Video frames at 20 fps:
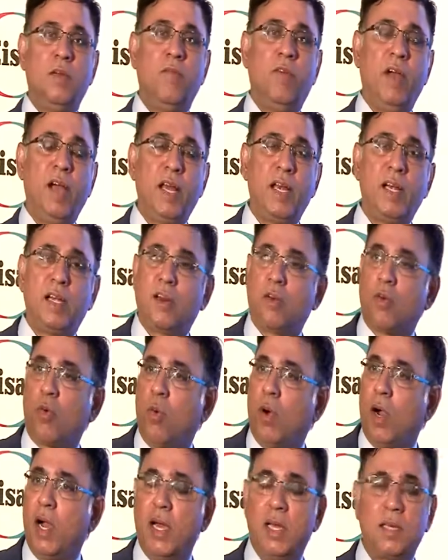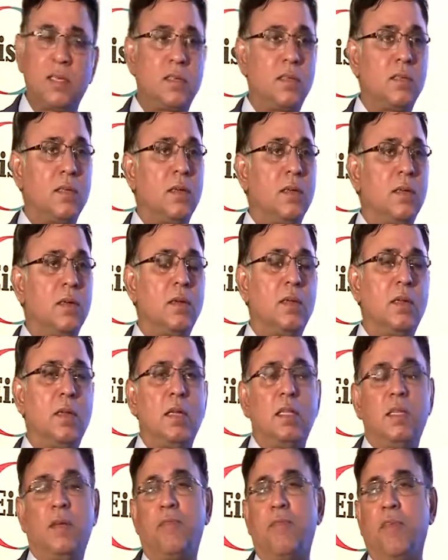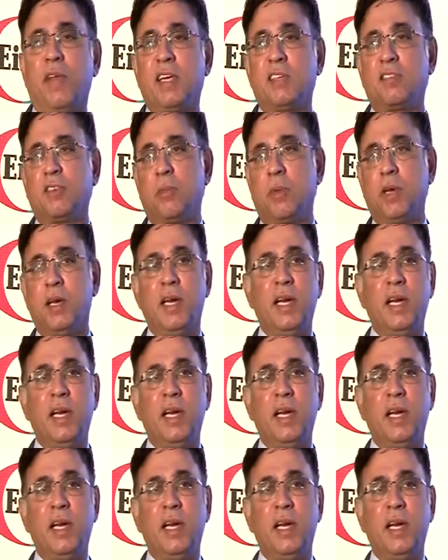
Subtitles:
where it requires the flexible